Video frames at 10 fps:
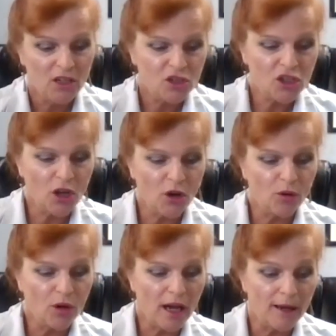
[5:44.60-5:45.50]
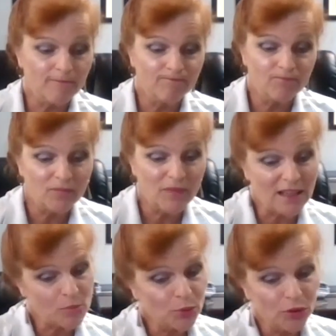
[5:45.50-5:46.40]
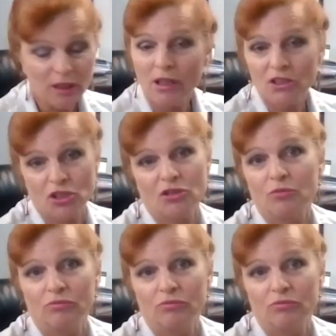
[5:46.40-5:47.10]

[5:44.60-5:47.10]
So um, that's pretty much